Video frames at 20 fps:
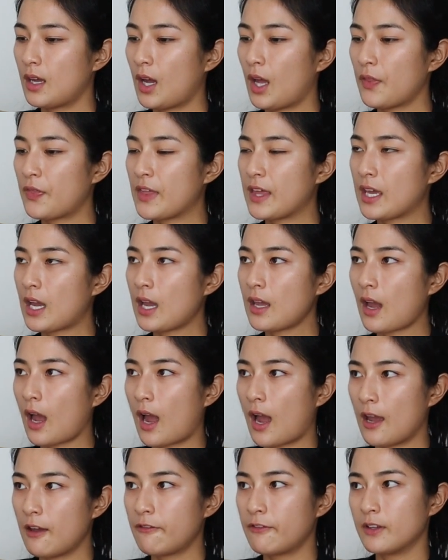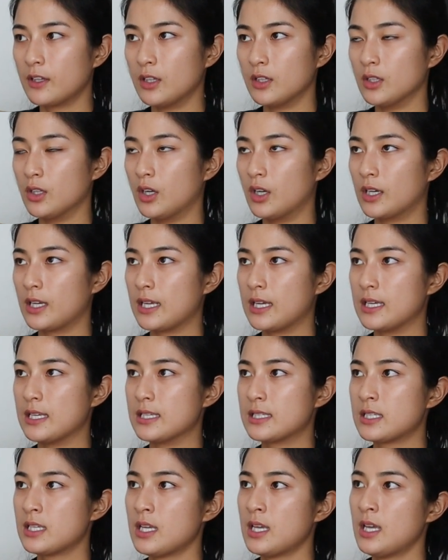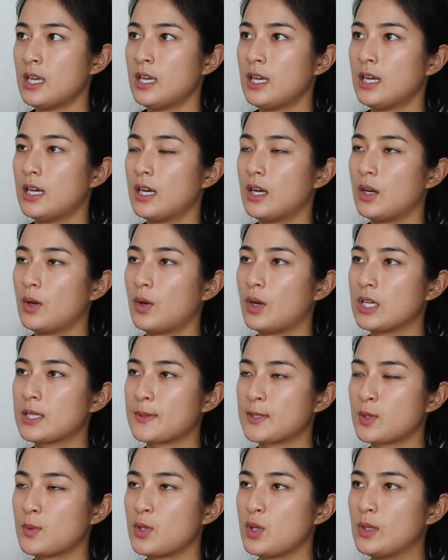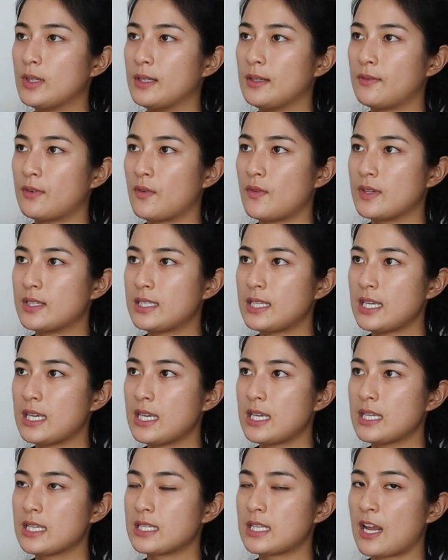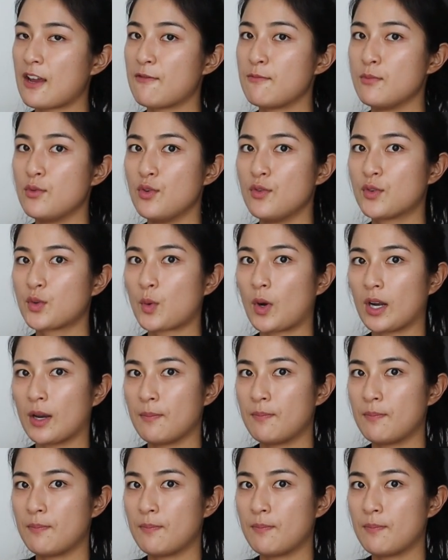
A thing I feel a lot is, especially when you live overseas, and I've moved quite a